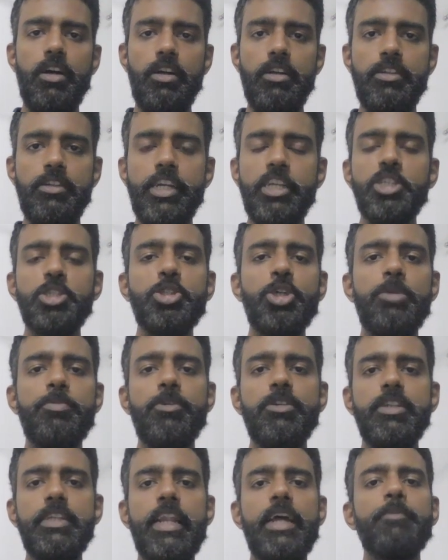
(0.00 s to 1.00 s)
desktop
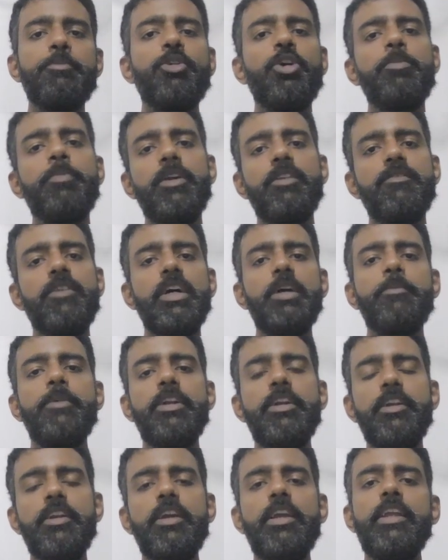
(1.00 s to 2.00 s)
or the laptop
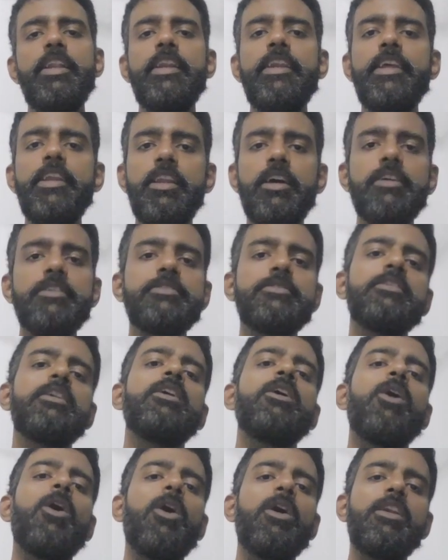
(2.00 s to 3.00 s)
environment, in Linux,
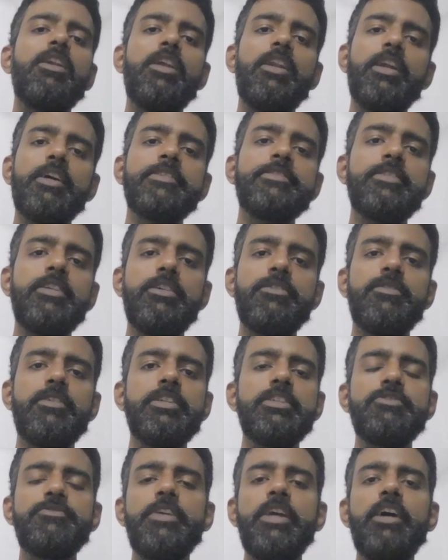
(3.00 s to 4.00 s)
on Linux
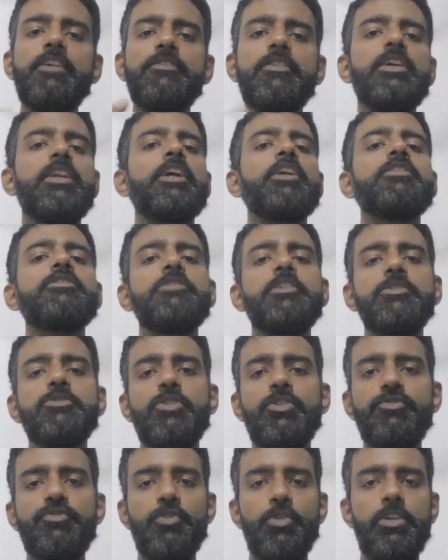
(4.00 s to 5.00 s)
servers, we have directories
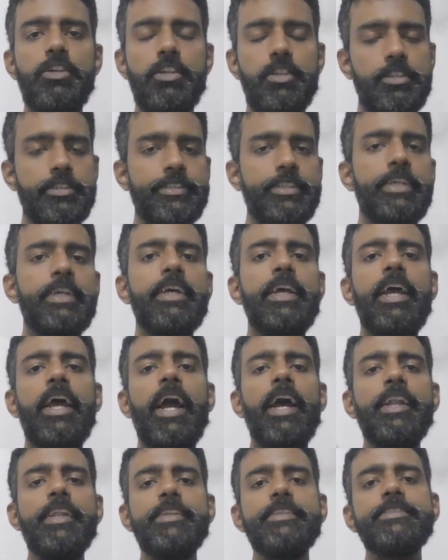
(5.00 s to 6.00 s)
or folders.
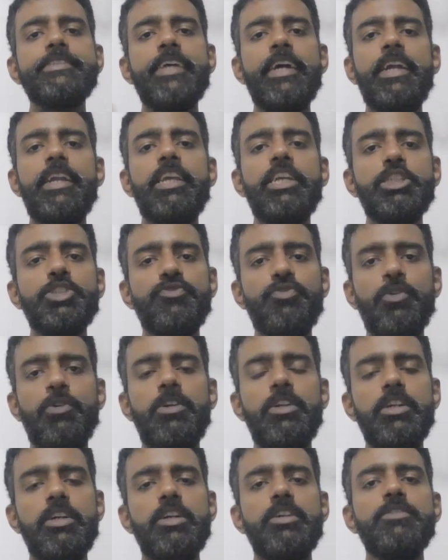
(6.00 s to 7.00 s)
And inside each
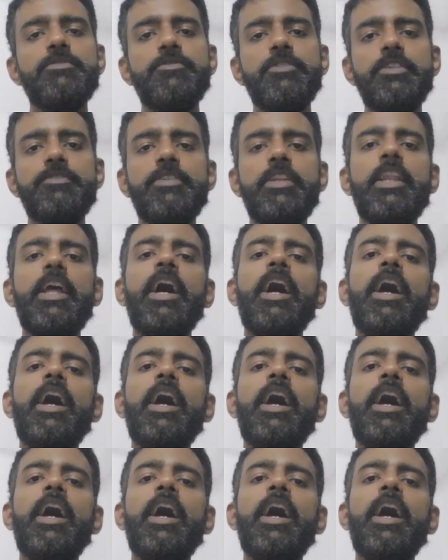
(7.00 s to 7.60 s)
folder, we can